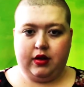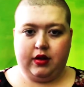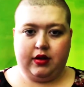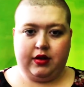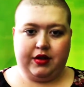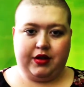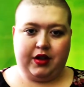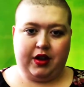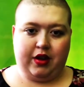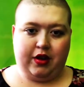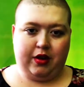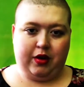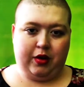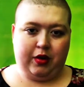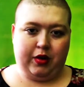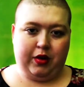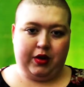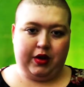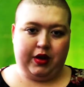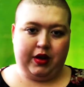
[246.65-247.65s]

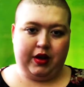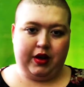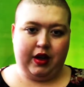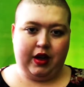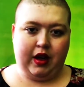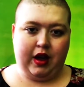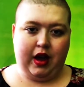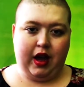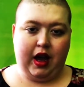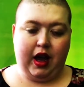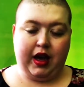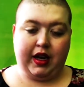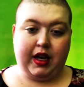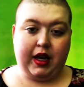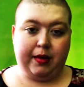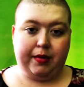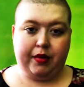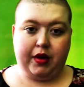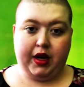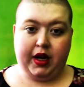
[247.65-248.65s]
So I
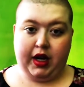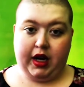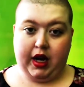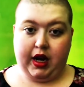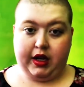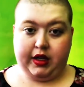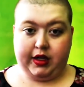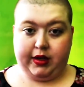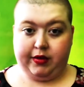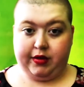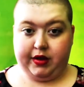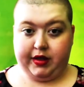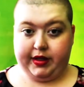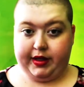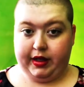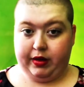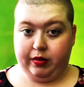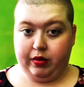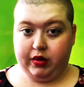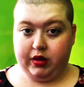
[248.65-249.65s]
kept writing. I actually wrote a
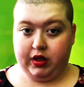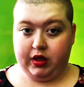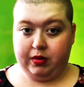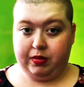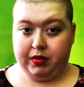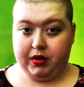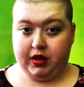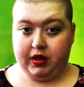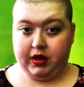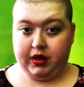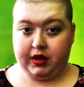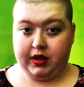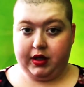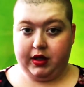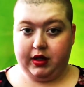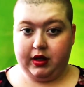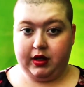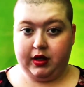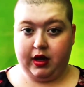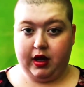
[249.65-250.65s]
sequel to the book.
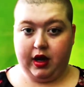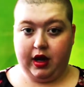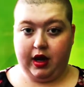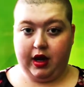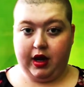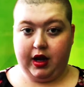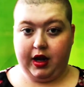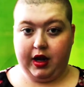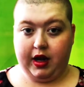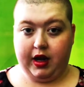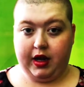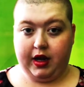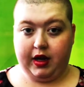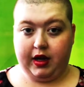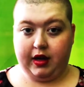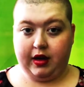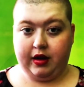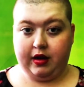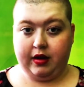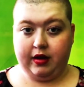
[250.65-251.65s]
I
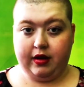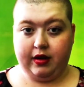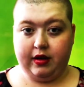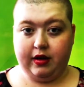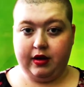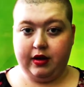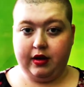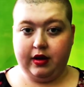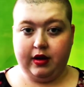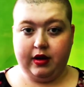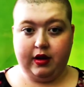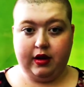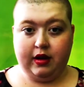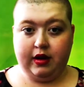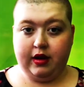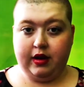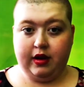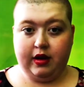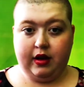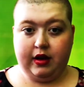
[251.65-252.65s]

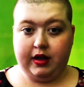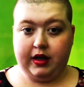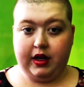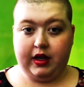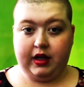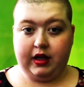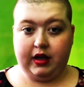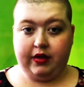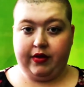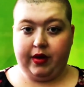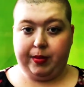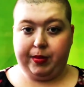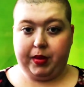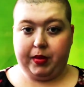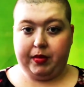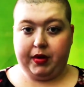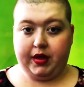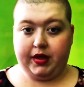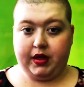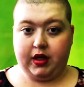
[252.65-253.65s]
didn't give up
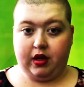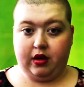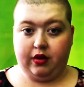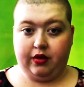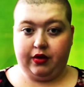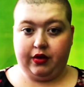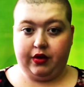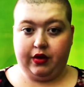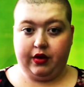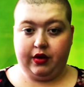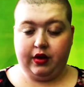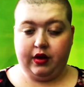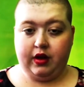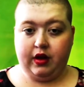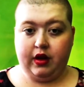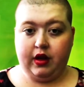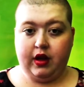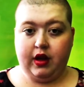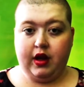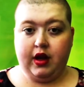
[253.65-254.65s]
on myself.
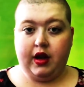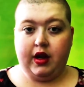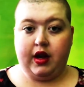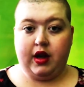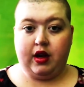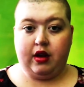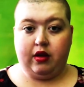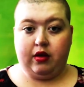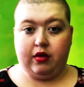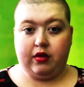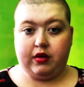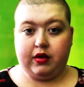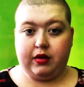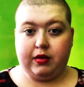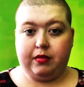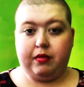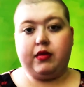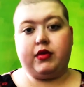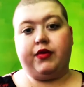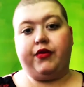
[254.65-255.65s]
Now,
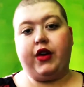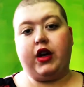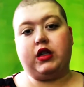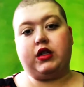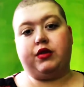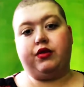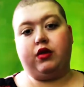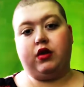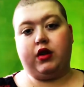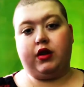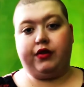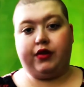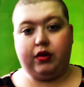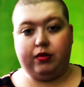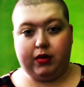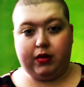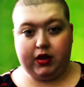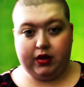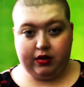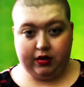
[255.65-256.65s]
fast forward a few
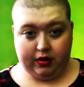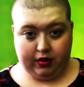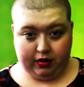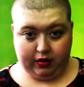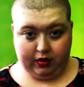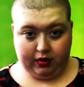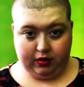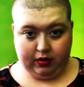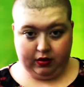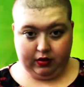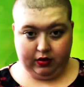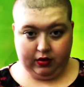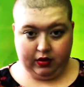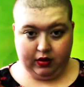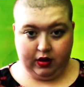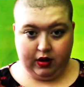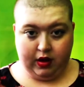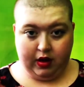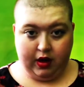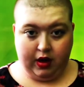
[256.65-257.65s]
months,
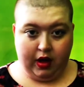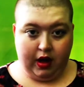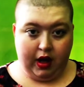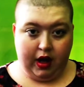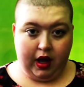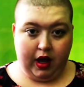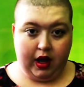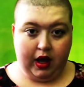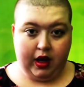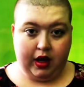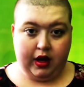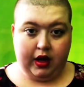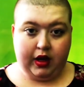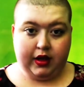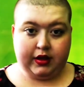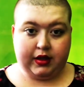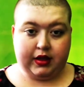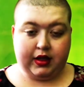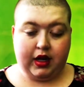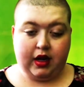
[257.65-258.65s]
and
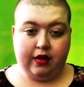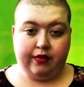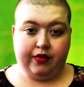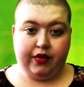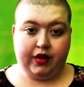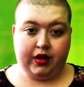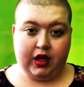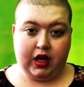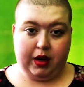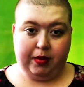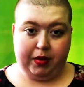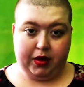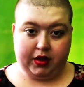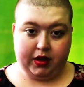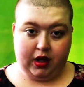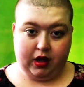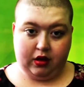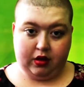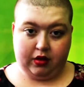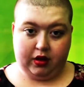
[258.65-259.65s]
it's time for the iBooks
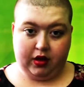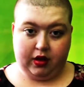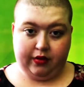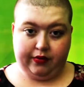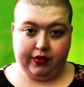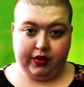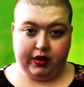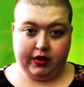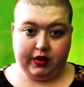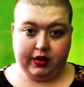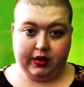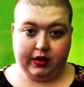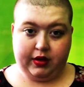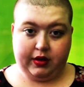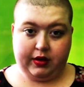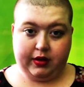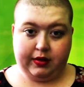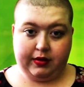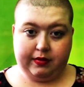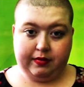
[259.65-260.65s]
Author
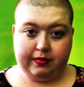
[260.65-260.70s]
Conference.